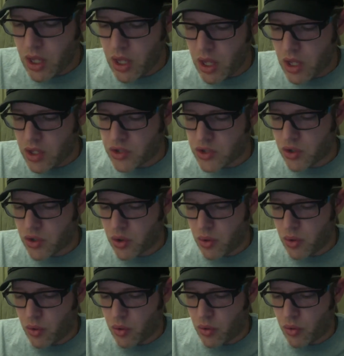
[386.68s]

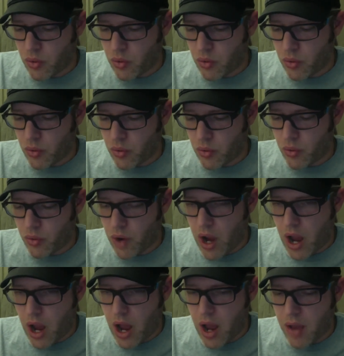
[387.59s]
So
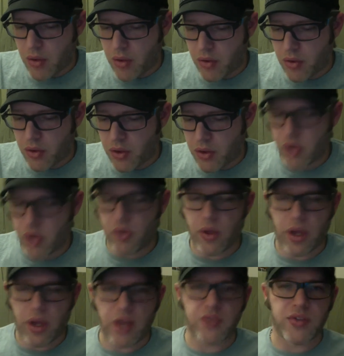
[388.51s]

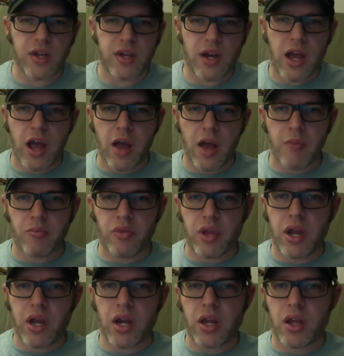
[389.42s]
like I said, I'm
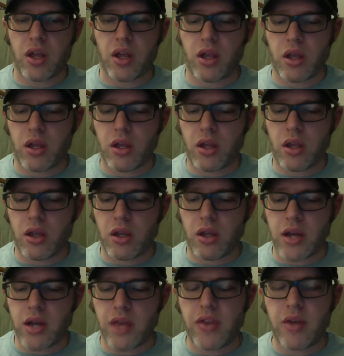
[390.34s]
planning,
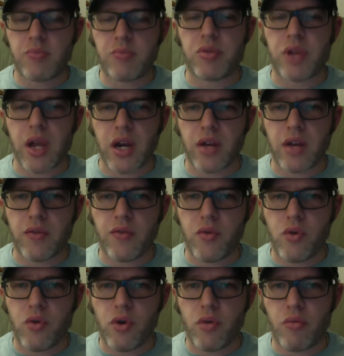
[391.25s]
not that I'm planning
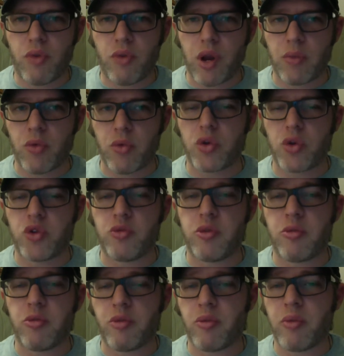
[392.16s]
for, but I'm going to be
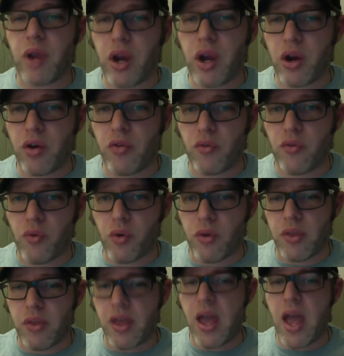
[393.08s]
prepared for
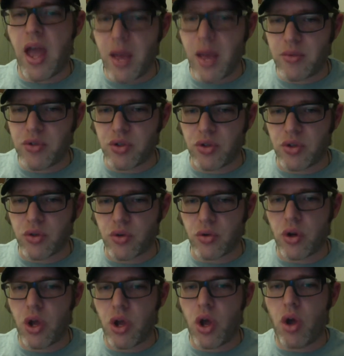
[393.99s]
the absolute
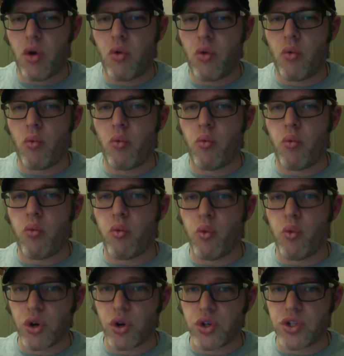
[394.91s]

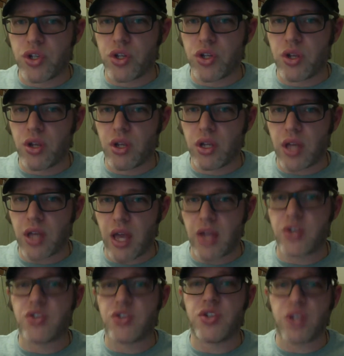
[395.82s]
worst
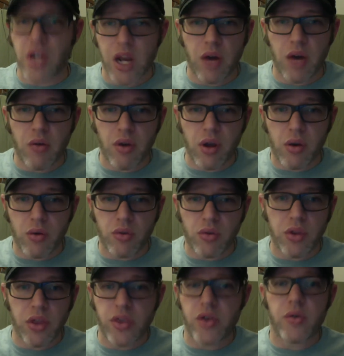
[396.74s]
case scenario
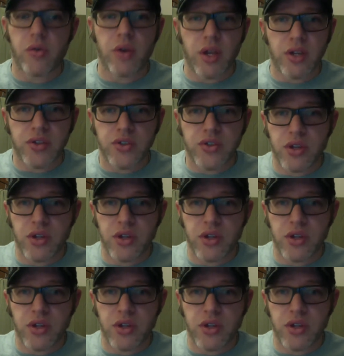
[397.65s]
that there is.